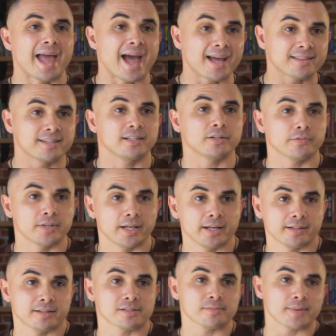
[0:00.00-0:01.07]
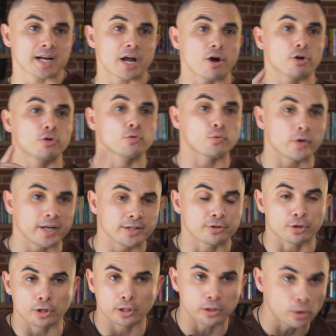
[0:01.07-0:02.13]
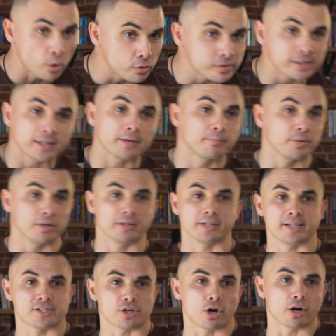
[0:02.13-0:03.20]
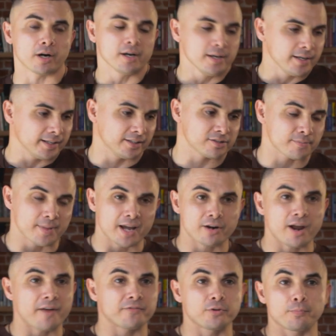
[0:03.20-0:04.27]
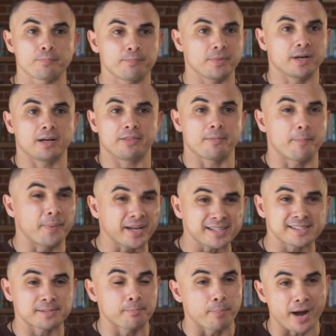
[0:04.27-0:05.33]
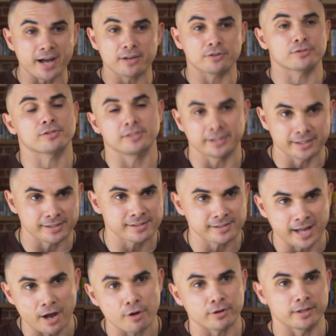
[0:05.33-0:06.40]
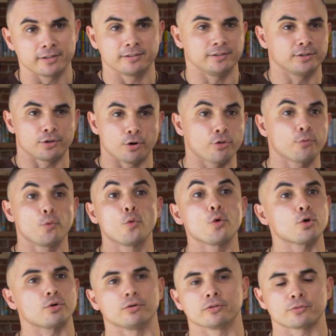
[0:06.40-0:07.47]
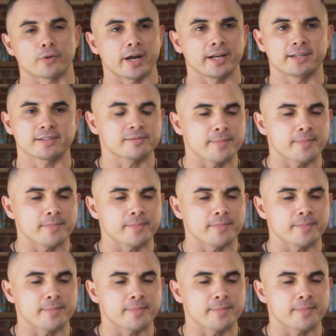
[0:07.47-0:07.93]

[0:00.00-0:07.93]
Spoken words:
At the end of the day, it doesn't matter how great your closing abilities are. It doesn't matter have you the best buyers list out in of the world, right? It doesn't